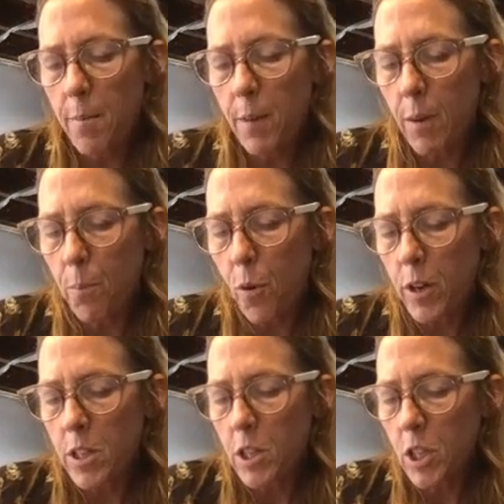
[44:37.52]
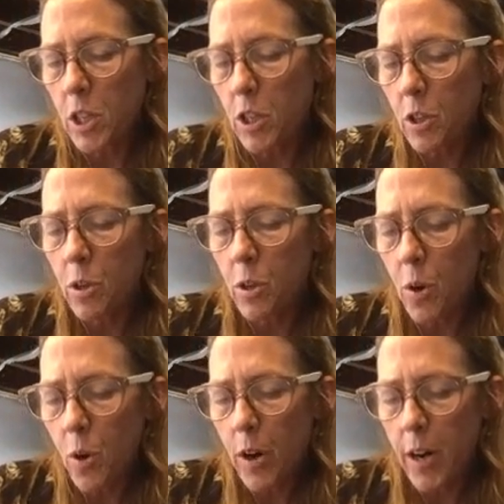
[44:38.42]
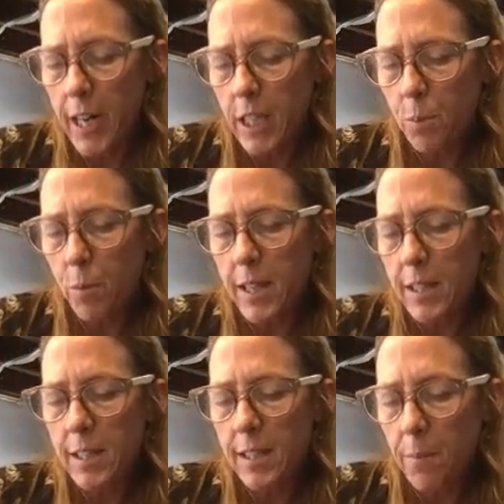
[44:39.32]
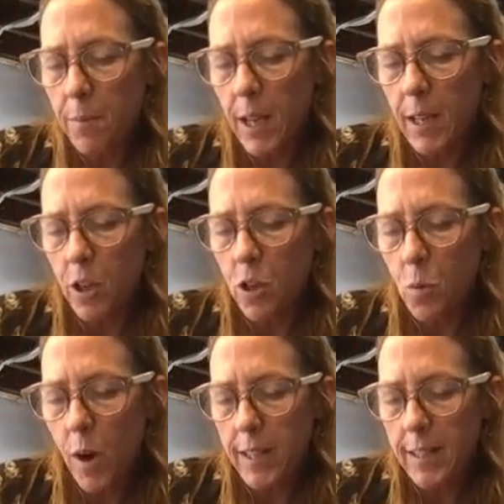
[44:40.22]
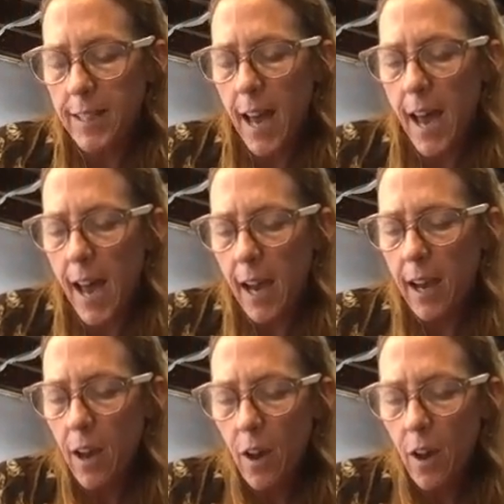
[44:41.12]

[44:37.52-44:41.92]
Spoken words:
important to you or expresses something that you want to say,